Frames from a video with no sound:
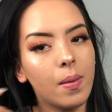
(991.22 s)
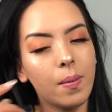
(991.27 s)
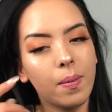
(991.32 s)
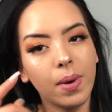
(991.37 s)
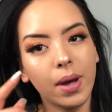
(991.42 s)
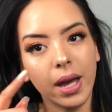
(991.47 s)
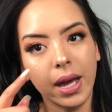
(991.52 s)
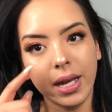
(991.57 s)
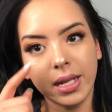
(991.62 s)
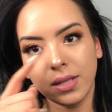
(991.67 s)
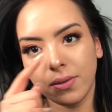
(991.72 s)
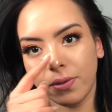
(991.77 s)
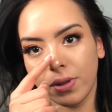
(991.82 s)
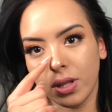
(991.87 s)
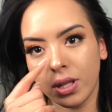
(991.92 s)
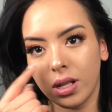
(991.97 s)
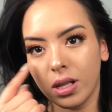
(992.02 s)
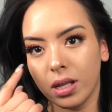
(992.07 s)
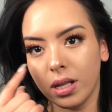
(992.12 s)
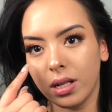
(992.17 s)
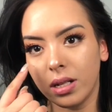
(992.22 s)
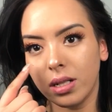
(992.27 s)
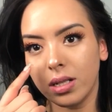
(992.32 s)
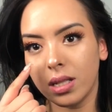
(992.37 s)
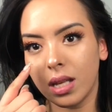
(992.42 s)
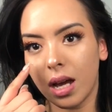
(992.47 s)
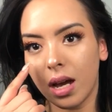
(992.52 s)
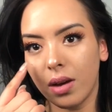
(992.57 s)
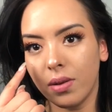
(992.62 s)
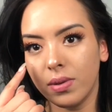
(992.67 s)
But as for the glitters,
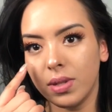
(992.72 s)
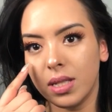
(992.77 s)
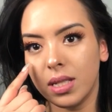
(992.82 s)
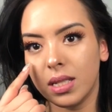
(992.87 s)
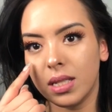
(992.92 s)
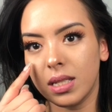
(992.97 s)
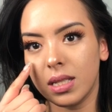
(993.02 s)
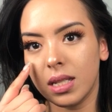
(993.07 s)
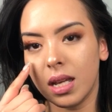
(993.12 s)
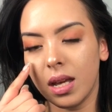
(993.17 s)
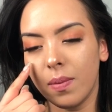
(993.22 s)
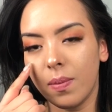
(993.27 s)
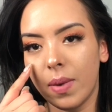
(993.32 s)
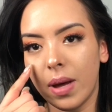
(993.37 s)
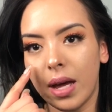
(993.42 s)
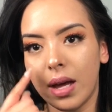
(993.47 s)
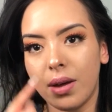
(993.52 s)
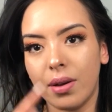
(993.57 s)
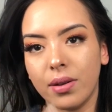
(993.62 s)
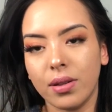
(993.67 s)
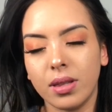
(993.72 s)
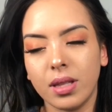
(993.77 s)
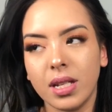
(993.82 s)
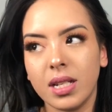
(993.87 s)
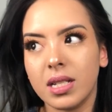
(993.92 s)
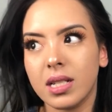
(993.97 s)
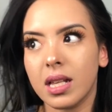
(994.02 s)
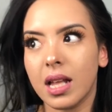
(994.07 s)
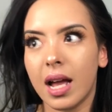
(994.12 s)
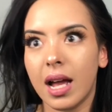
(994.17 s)
I would skip out.
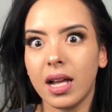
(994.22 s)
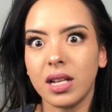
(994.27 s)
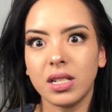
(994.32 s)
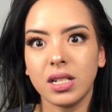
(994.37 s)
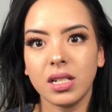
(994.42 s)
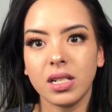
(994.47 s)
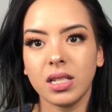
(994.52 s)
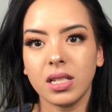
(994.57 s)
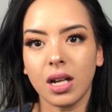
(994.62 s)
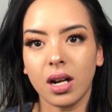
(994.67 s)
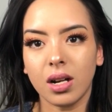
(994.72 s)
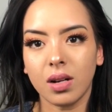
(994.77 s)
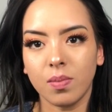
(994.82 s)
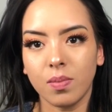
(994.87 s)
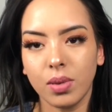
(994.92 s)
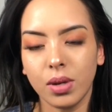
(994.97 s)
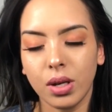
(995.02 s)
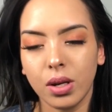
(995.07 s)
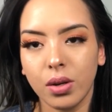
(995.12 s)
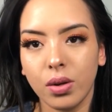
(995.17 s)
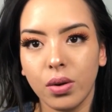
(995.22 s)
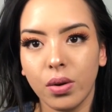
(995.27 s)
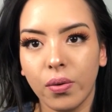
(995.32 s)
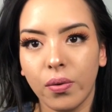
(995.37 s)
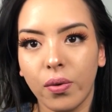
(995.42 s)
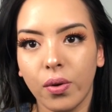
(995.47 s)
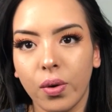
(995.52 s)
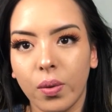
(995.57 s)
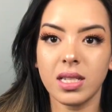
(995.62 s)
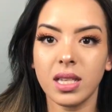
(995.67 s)
These lashes are
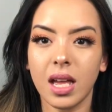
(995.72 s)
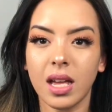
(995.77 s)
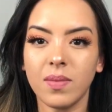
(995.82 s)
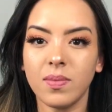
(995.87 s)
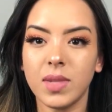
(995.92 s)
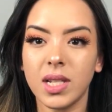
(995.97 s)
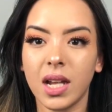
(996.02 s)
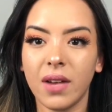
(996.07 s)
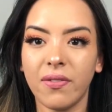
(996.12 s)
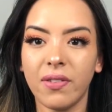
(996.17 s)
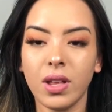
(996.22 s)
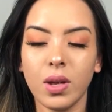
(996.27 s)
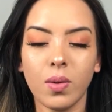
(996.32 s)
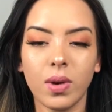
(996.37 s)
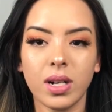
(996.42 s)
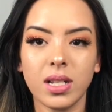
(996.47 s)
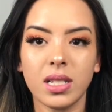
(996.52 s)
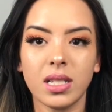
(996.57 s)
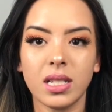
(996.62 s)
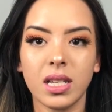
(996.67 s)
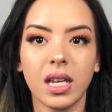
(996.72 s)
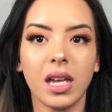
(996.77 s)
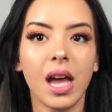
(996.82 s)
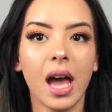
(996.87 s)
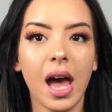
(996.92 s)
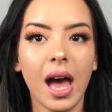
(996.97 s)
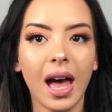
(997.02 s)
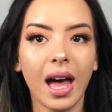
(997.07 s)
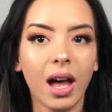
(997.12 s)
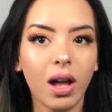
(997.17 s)
beautiful. I definitely want to see
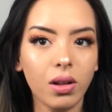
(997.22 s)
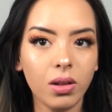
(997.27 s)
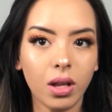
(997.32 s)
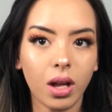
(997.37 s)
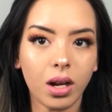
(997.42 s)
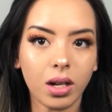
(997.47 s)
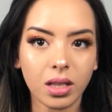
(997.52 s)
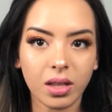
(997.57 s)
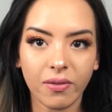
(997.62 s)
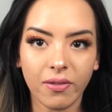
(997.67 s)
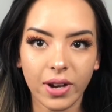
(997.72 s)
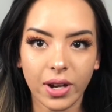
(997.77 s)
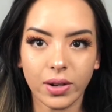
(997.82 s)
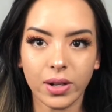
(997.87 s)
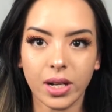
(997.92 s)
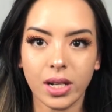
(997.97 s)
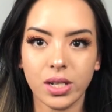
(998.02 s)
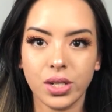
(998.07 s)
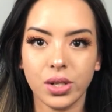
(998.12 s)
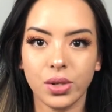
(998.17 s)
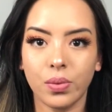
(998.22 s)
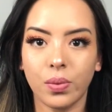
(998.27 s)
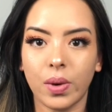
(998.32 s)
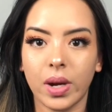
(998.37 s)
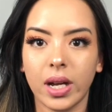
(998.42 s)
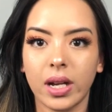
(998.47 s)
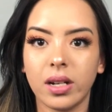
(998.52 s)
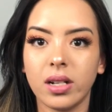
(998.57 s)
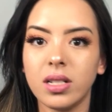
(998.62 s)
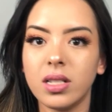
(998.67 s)
how long the foundation
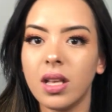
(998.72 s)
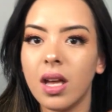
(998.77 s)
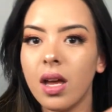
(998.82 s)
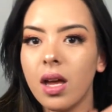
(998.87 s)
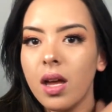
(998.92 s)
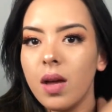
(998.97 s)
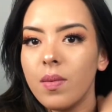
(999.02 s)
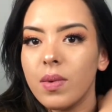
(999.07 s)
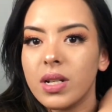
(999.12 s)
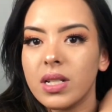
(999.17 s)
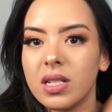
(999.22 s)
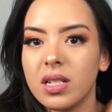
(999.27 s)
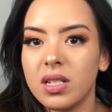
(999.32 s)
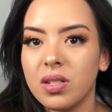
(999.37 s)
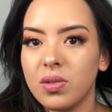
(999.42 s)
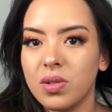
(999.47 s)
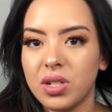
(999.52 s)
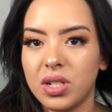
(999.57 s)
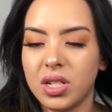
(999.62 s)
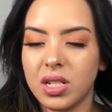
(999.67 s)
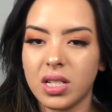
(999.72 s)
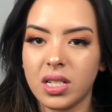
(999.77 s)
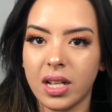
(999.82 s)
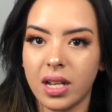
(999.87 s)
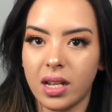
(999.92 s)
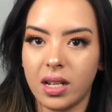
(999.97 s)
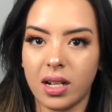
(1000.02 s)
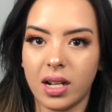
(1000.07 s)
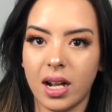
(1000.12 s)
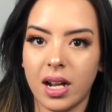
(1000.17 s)
wears, because this was just
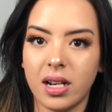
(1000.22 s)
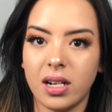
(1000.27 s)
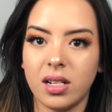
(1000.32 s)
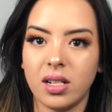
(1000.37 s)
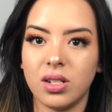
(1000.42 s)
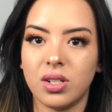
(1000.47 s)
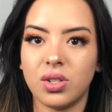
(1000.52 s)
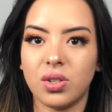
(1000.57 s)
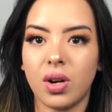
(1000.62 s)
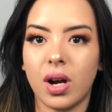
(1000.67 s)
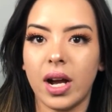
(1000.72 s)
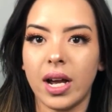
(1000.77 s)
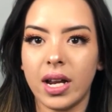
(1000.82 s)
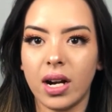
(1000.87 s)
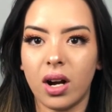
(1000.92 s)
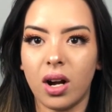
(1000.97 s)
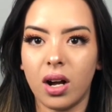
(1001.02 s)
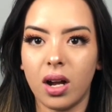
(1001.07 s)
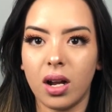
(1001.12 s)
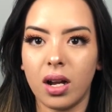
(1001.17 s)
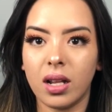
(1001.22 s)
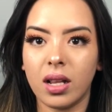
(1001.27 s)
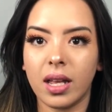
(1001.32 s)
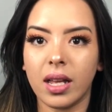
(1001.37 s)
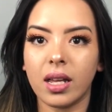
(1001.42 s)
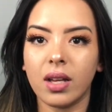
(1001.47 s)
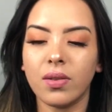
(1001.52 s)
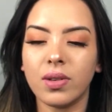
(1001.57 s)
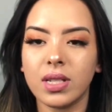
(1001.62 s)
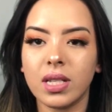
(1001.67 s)
like the kind of try it on,
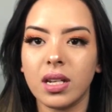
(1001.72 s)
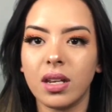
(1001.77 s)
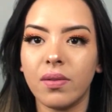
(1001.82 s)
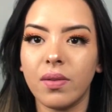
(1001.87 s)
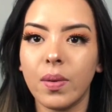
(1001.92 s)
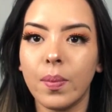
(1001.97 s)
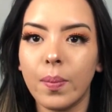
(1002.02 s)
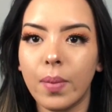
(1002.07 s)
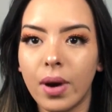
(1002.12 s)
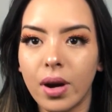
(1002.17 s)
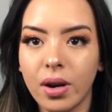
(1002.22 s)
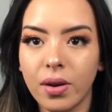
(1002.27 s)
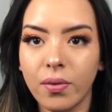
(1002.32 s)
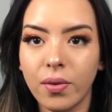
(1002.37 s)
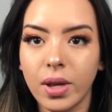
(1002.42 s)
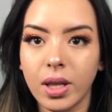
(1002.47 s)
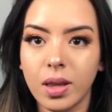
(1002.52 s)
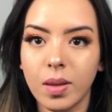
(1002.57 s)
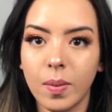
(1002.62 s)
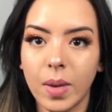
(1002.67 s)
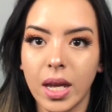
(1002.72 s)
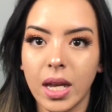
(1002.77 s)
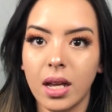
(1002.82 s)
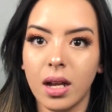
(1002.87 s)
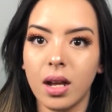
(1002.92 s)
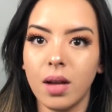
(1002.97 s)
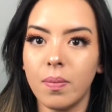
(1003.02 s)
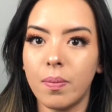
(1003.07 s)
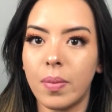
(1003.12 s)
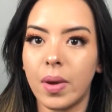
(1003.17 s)
like it wasn't even perfect
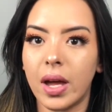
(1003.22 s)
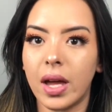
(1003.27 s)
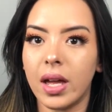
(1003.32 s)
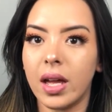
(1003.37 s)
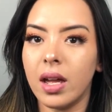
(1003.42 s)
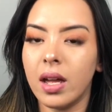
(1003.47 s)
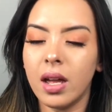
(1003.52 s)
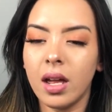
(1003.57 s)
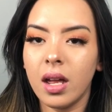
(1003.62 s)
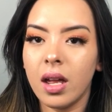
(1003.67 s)
makeup. But